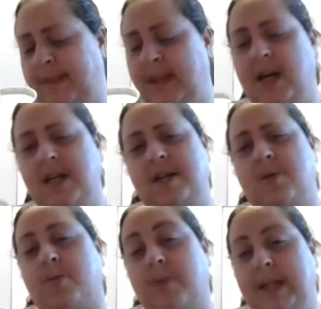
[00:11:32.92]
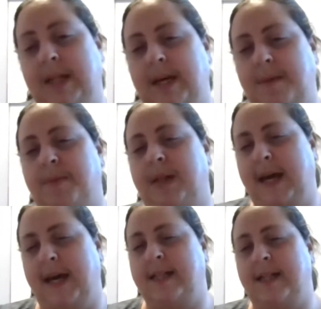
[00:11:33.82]
I didn't really
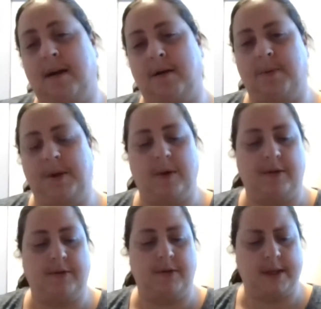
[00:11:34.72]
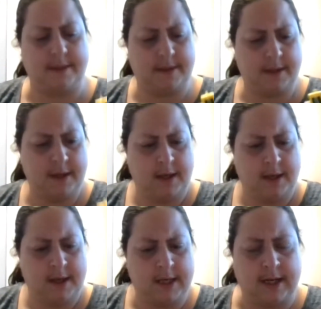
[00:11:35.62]
plan terribly well for this
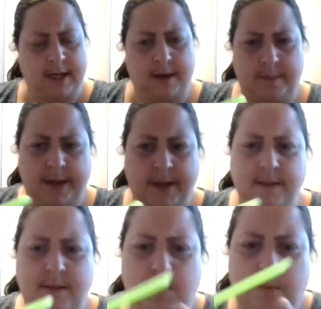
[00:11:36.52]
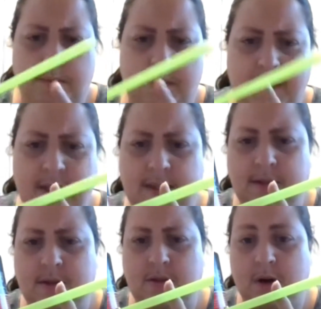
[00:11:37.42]
because this
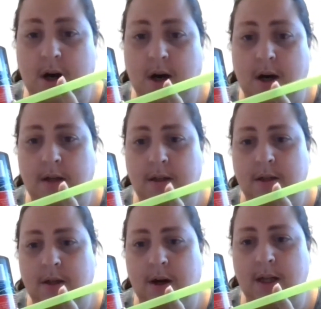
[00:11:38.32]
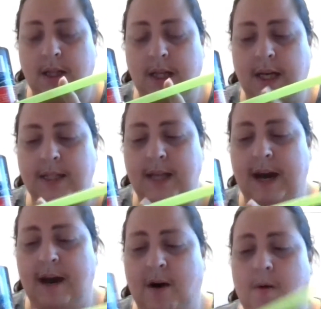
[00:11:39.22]
straw currently is
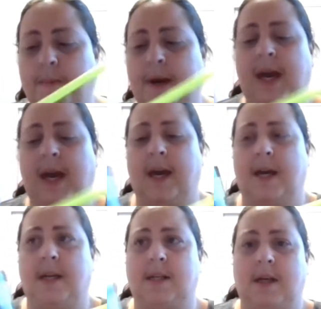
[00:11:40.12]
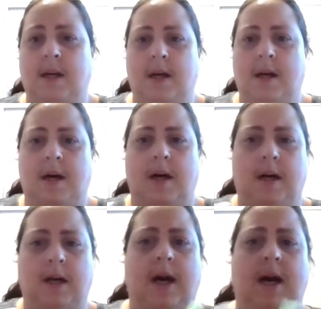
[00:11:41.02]
how my hand
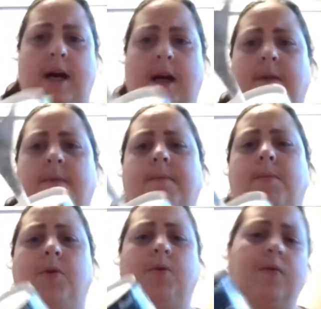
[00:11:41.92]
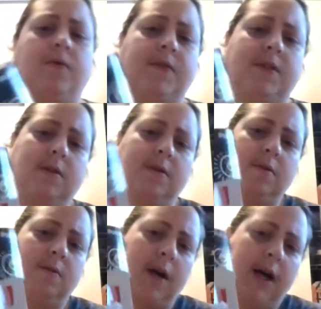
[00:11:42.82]
guy moves,
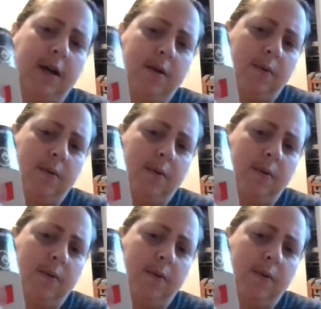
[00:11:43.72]
right?